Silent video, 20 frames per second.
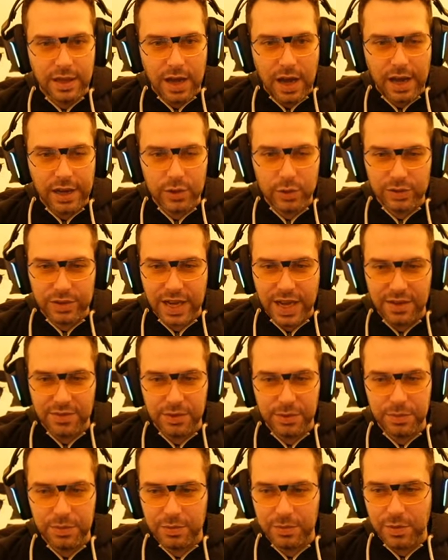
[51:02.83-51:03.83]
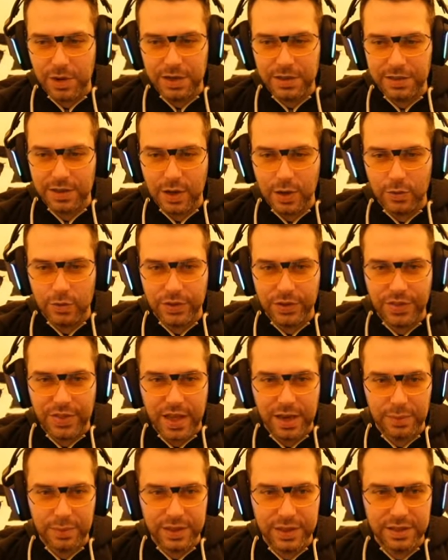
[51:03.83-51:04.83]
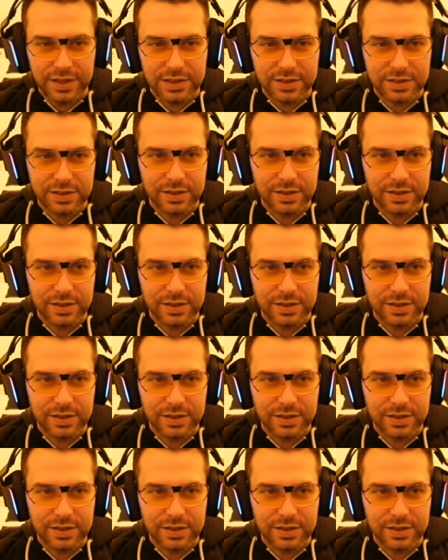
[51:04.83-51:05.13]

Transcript: I don't have him right now in that build.